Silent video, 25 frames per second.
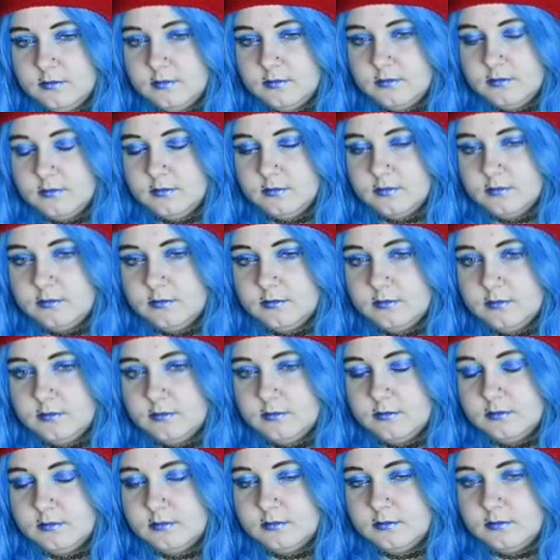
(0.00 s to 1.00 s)

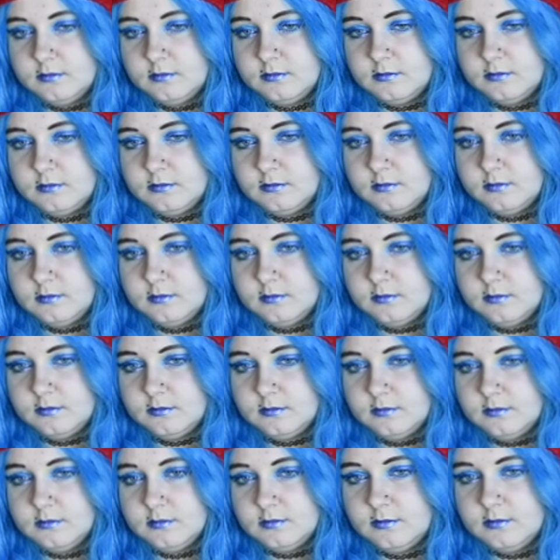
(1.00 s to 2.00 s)

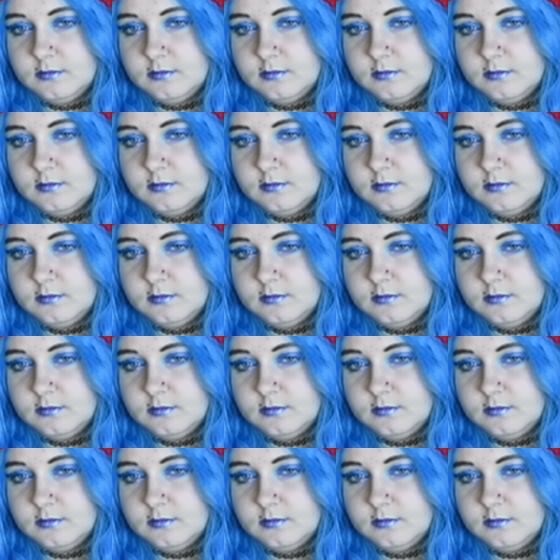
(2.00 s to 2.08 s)
No words are spoken by the person on screen.